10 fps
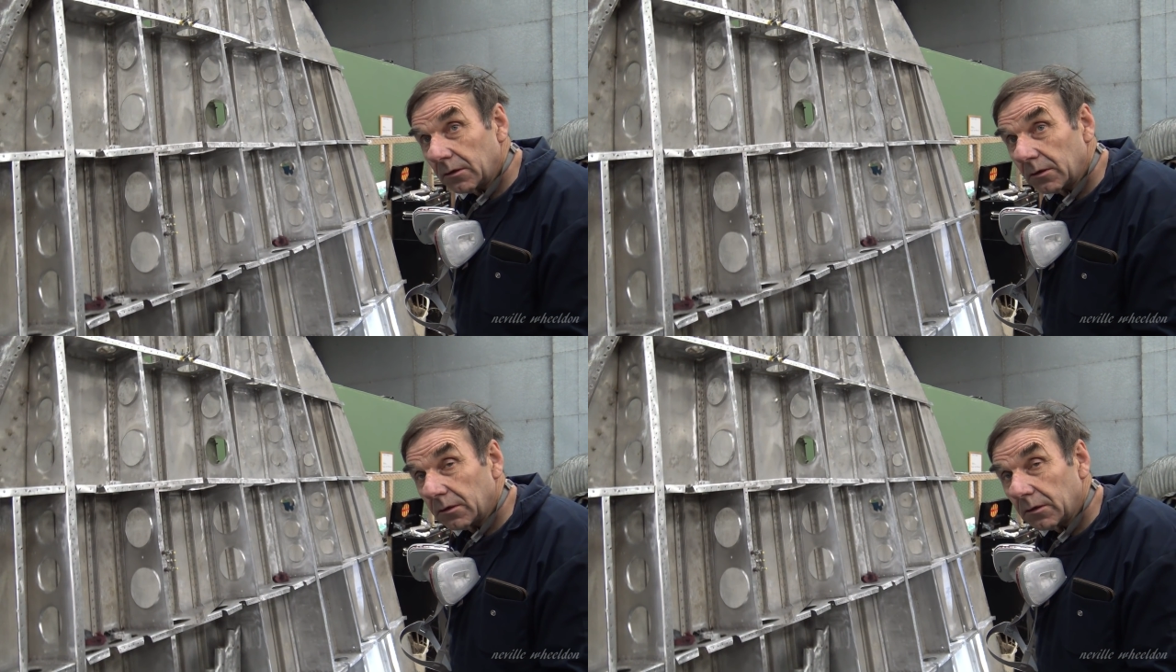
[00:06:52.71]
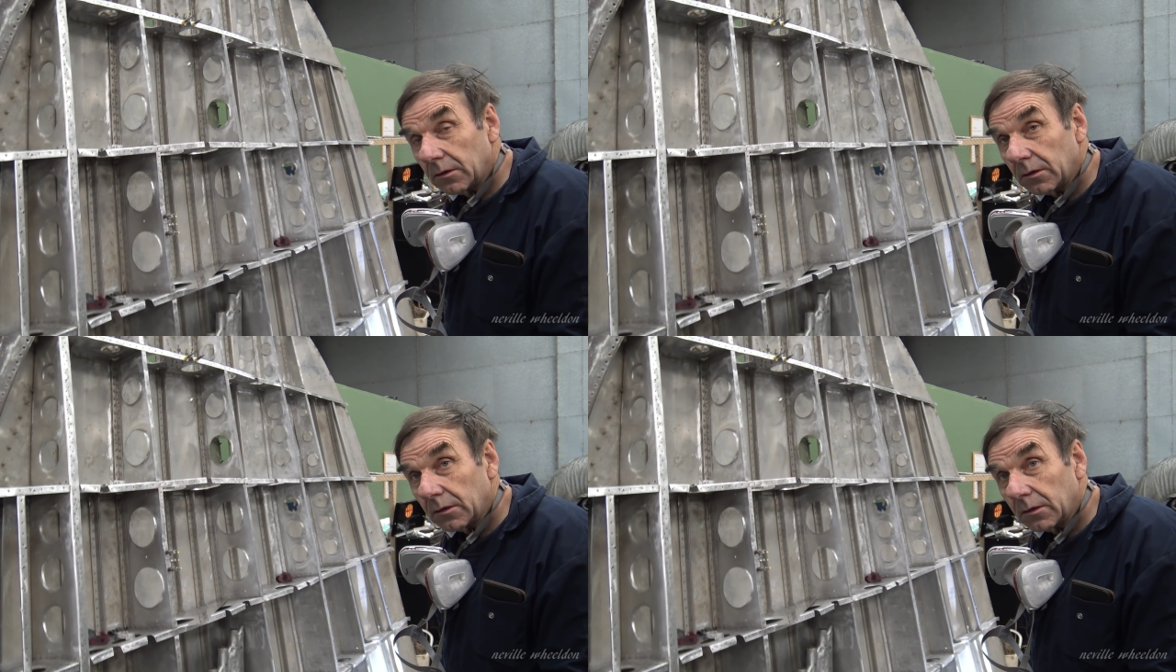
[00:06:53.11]
will you
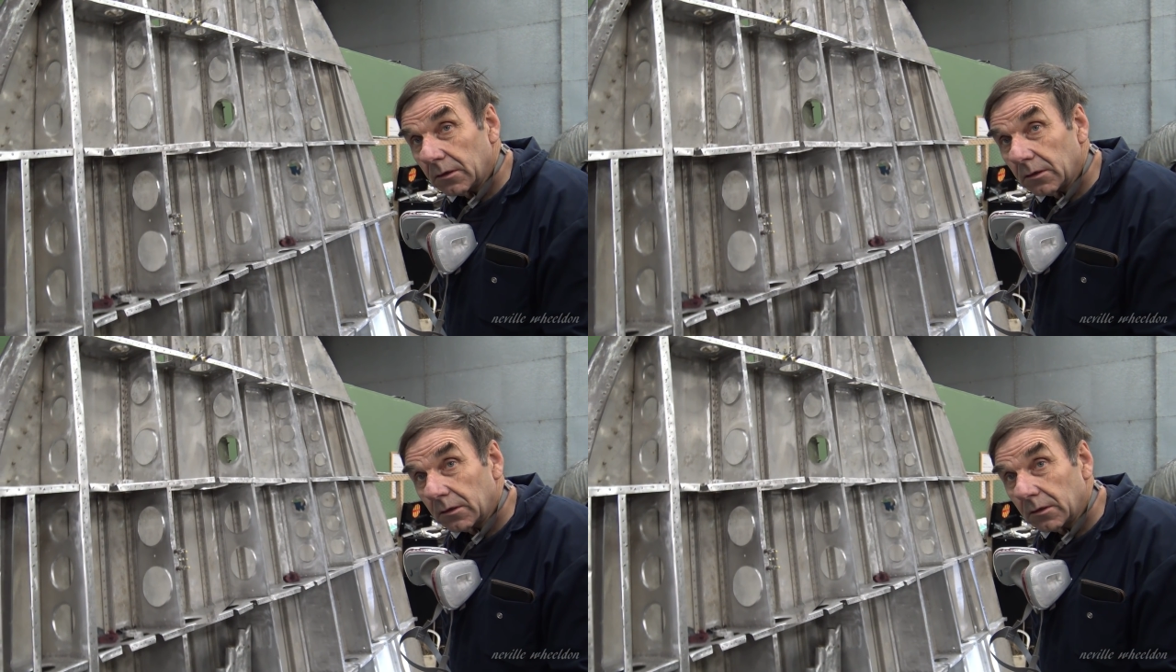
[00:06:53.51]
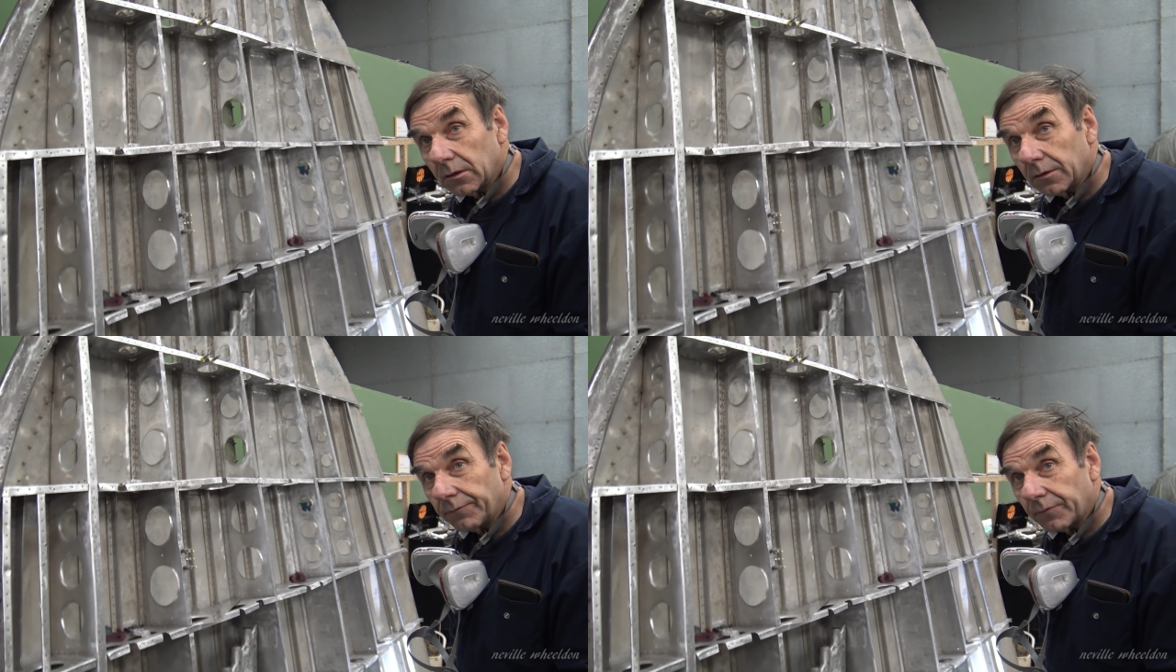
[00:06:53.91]
have it
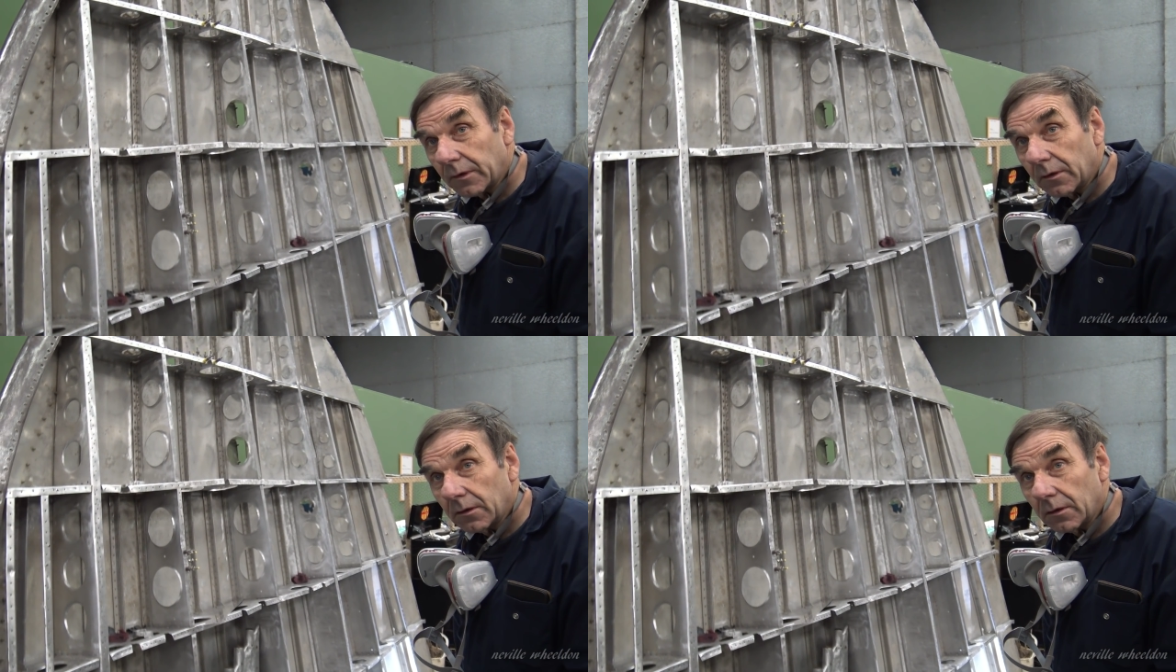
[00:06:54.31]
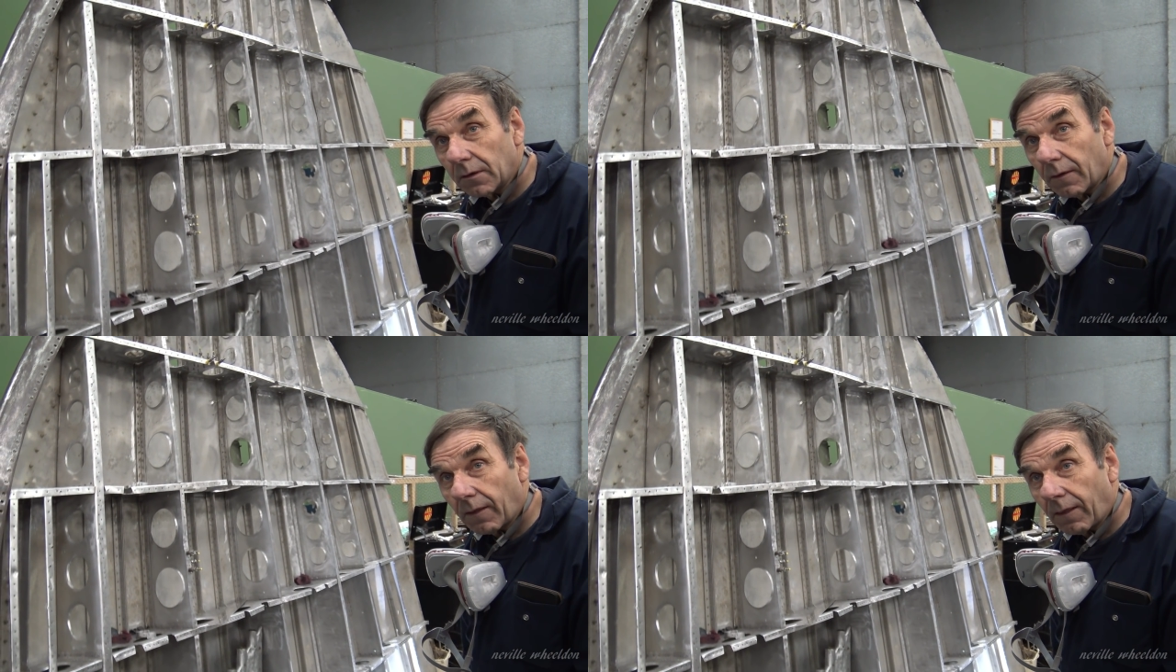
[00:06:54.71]
horizontal,
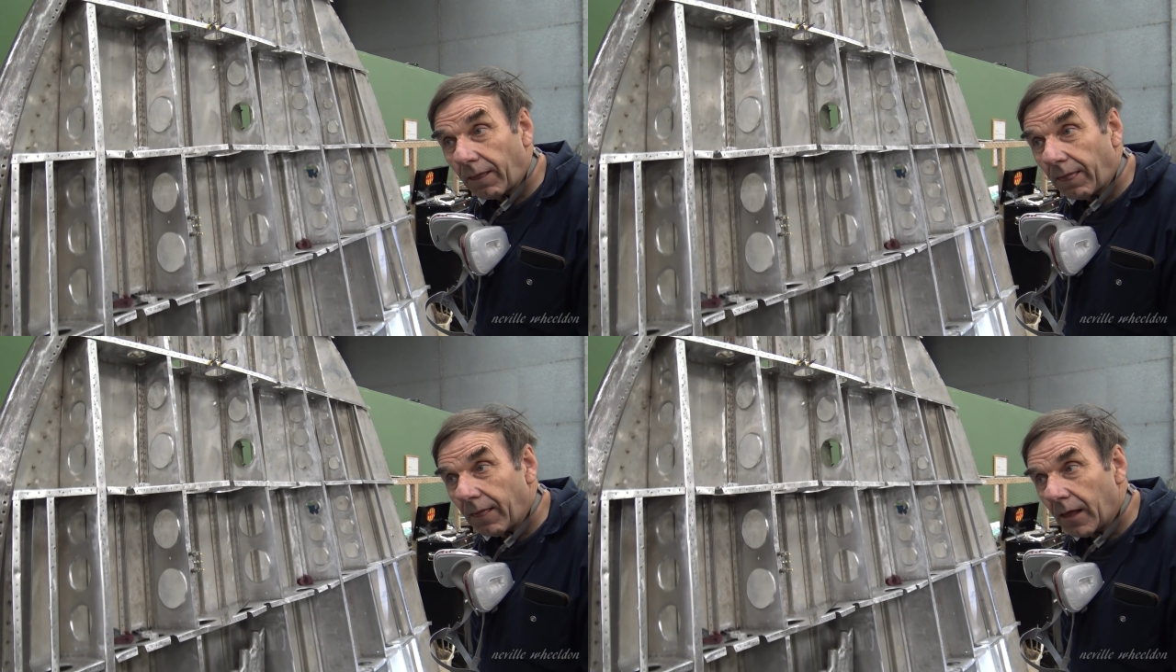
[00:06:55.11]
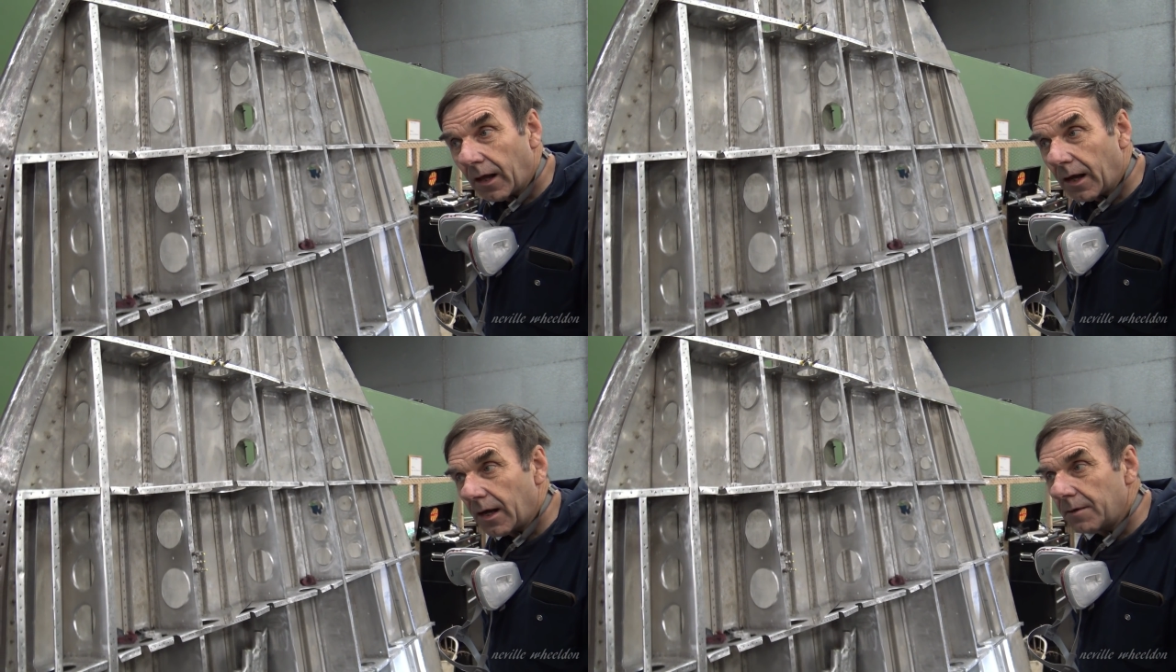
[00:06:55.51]
or will you
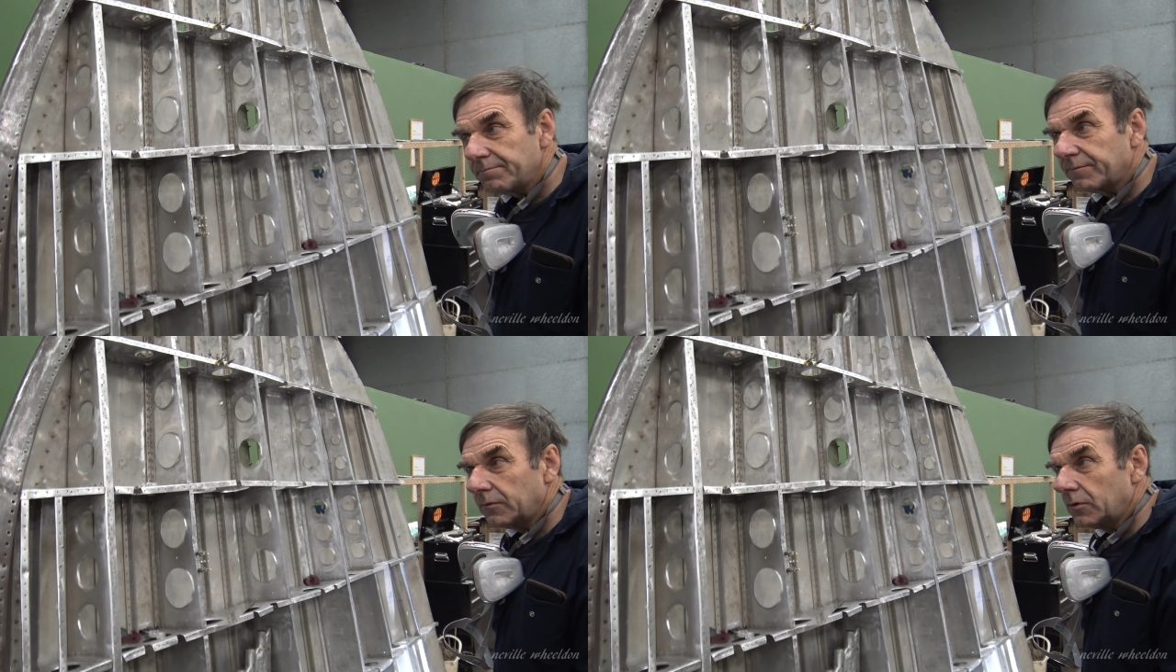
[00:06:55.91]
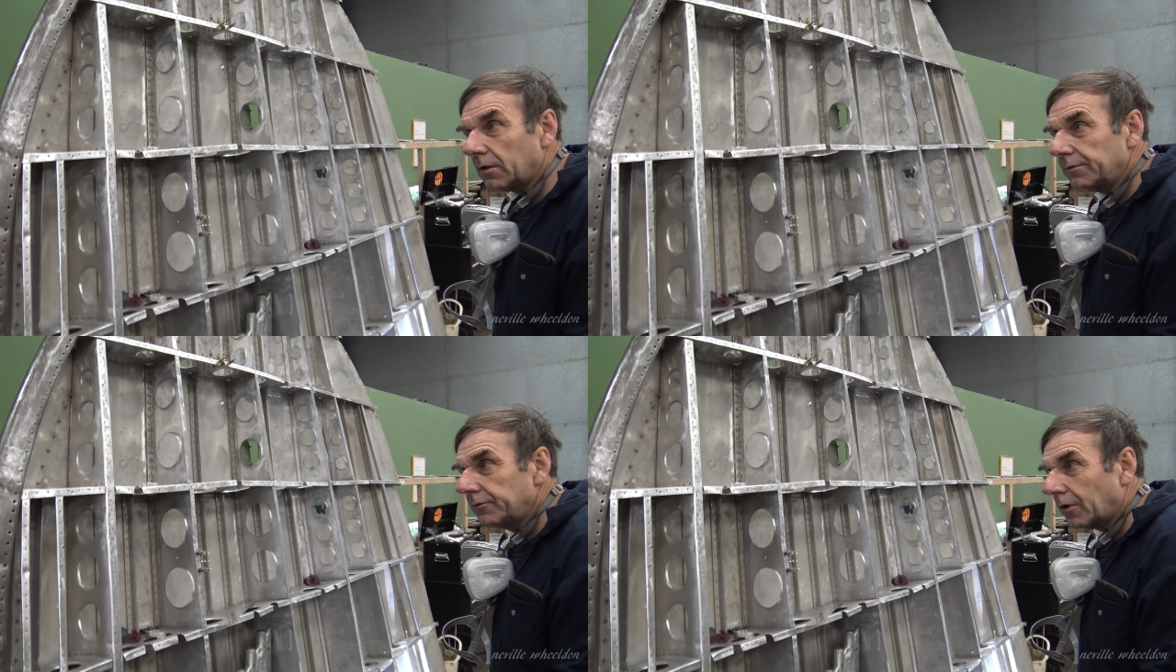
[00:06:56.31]
still leave it at the angle?